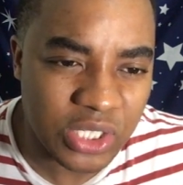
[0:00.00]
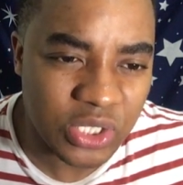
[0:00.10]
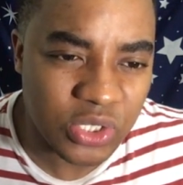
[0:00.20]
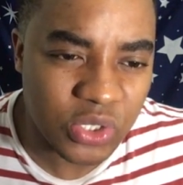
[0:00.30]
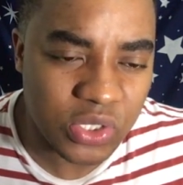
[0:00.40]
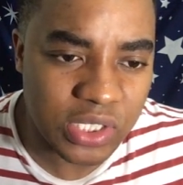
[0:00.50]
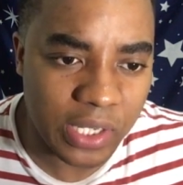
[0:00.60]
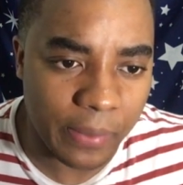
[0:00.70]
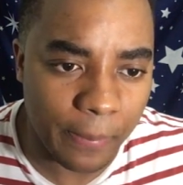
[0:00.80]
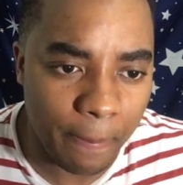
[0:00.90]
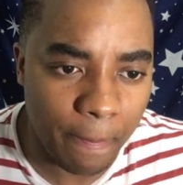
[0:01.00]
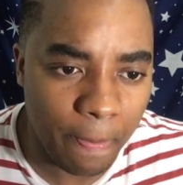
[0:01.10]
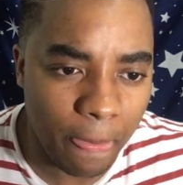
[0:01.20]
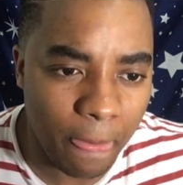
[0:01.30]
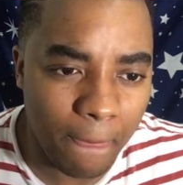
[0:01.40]
So you see,
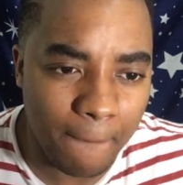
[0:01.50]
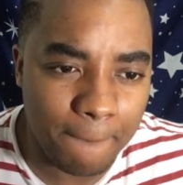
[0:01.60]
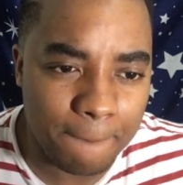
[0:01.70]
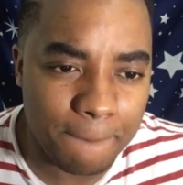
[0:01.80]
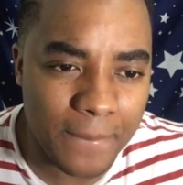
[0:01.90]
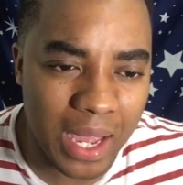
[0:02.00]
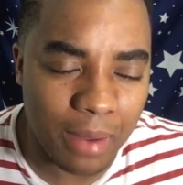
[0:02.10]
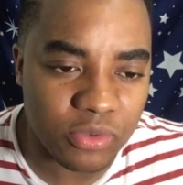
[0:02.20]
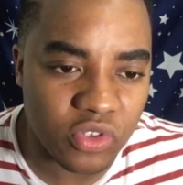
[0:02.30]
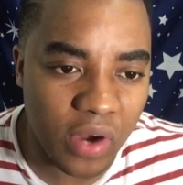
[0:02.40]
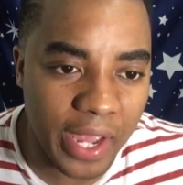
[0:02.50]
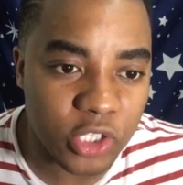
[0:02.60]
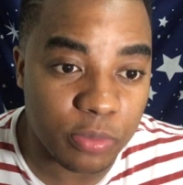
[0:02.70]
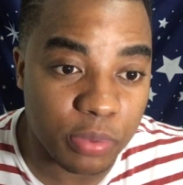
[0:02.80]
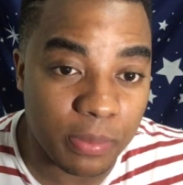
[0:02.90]
I'm trying
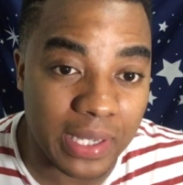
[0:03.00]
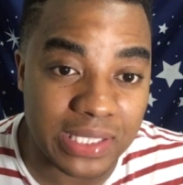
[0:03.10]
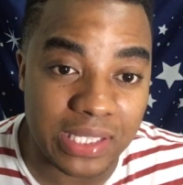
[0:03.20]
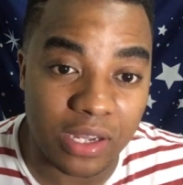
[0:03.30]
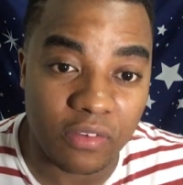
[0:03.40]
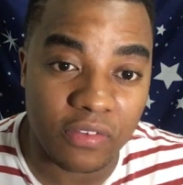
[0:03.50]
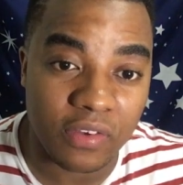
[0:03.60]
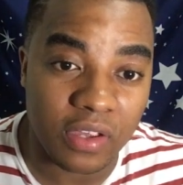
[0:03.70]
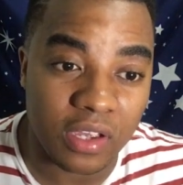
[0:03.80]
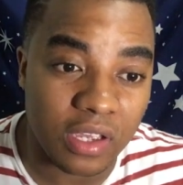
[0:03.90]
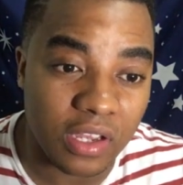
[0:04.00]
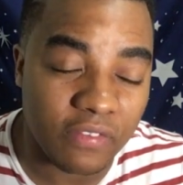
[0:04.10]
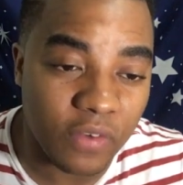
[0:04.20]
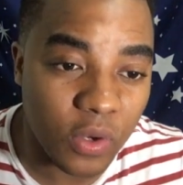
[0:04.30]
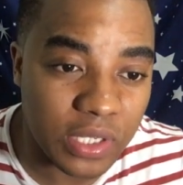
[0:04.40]
to put myself in
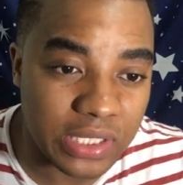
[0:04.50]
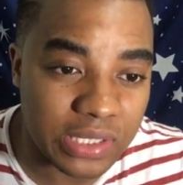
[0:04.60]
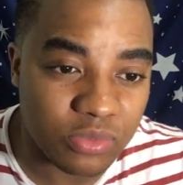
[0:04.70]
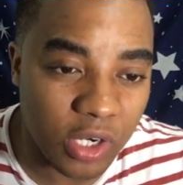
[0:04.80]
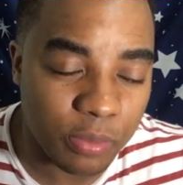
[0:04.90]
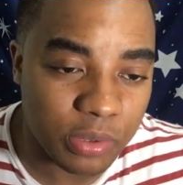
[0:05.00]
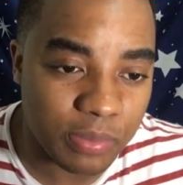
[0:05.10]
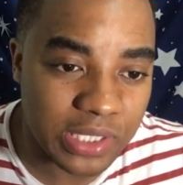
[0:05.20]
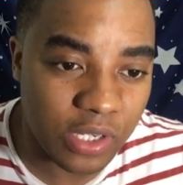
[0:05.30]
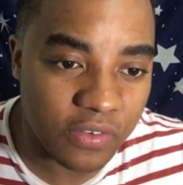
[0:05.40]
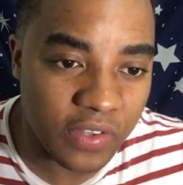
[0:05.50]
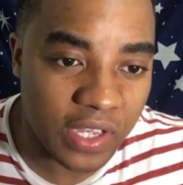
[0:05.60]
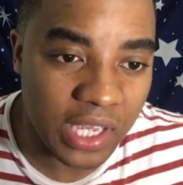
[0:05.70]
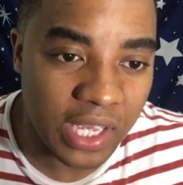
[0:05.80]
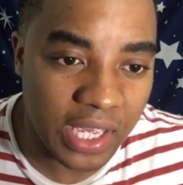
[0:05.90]
focus. I'm trying to put myself
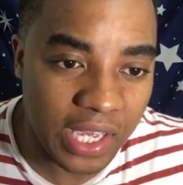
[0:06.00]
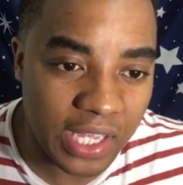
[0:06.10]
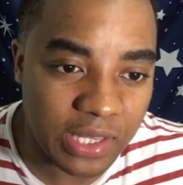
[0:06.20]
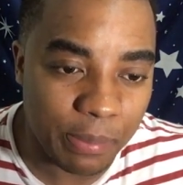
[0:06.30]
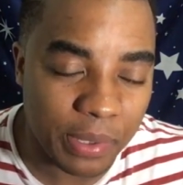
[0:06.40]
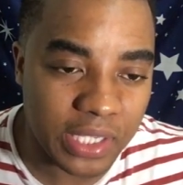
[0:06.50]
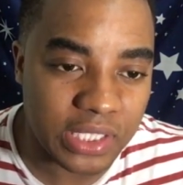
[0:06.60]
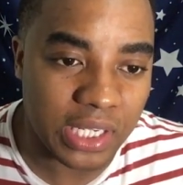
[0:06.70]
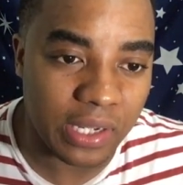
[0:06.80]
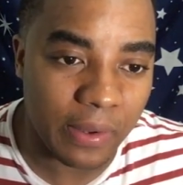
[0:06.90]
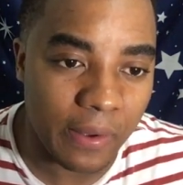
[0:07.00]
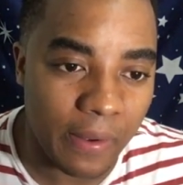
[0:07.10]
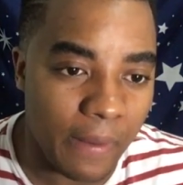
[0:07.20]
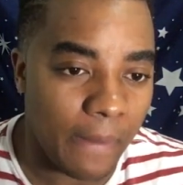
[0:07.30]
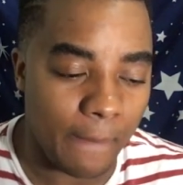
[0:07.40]
in the picture,
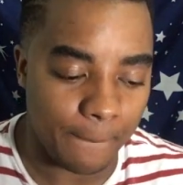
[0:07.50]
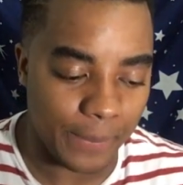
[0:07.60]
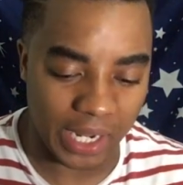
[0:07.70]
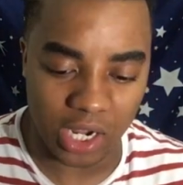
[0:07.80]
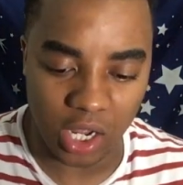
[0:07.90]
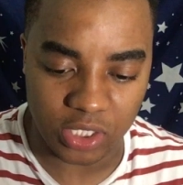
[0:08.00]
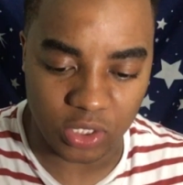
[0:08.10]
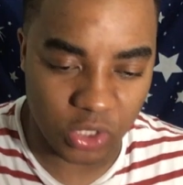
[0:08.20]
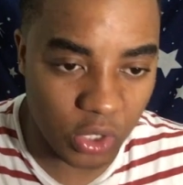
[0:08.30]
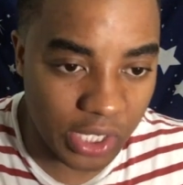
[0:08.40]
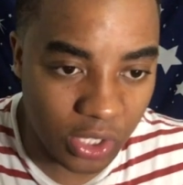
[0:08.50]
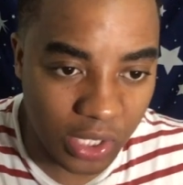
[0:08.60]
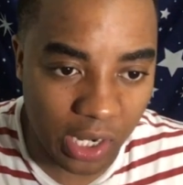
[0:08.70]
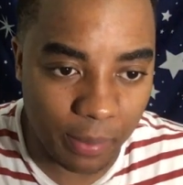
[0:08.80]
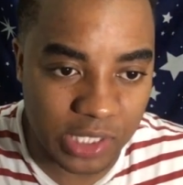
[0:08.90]
but I can't, because look
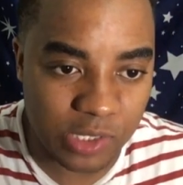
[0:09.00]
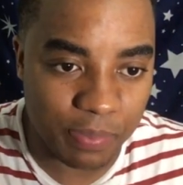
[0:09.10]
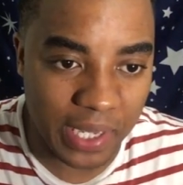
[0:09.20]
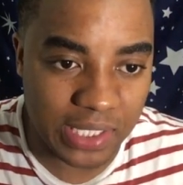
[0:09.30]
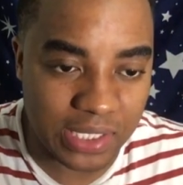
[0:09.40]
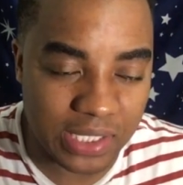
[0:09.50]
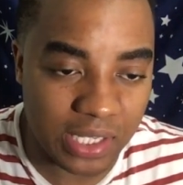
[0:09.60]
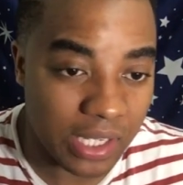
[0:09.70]
at how much space